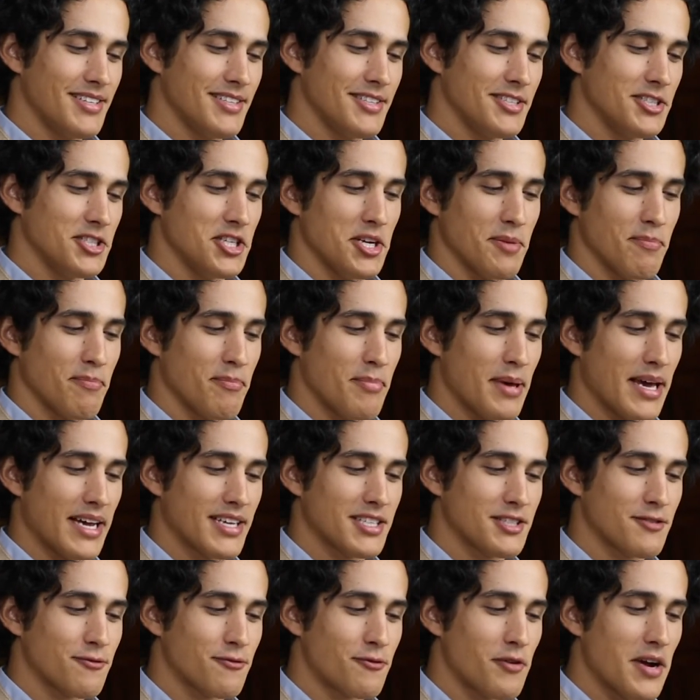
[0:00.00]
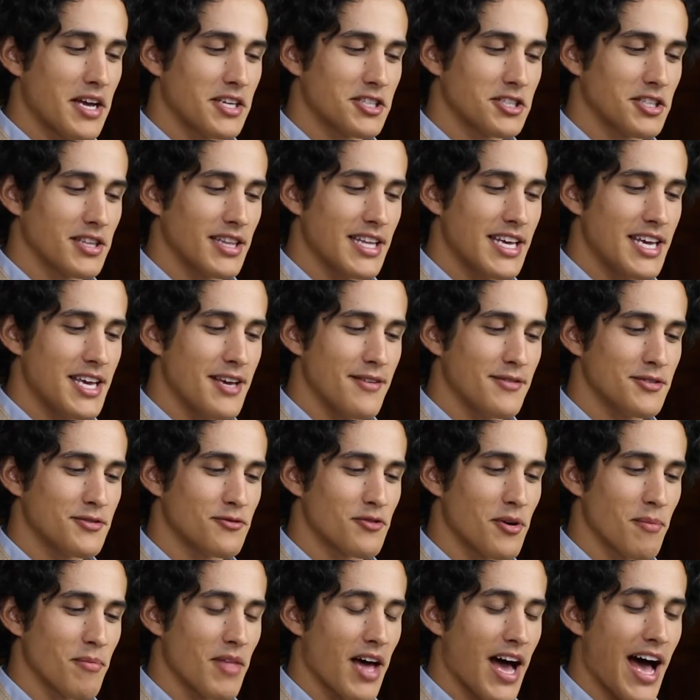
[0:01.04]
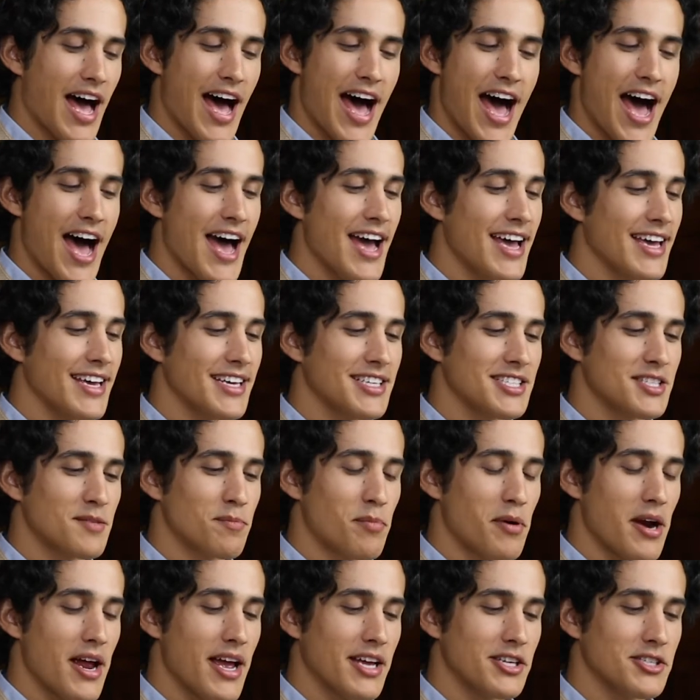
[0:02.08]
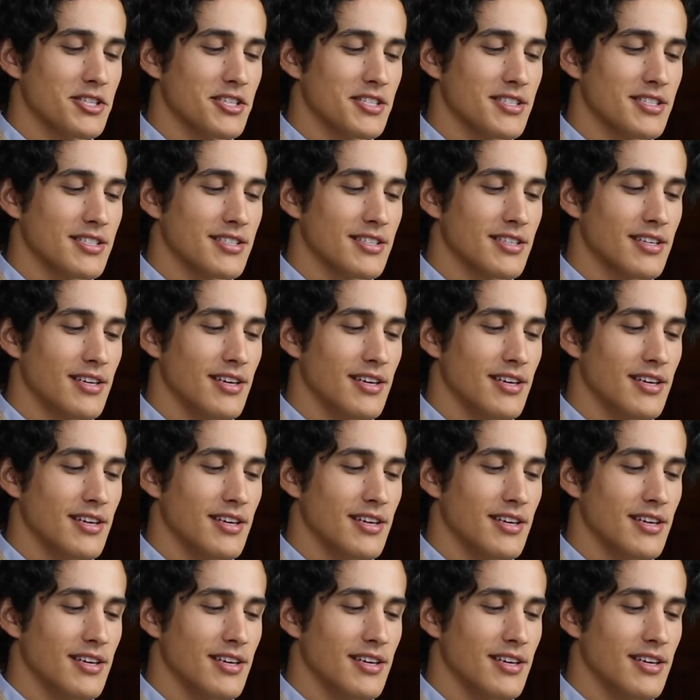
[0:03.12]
She picks fresh leaves from the highest branches.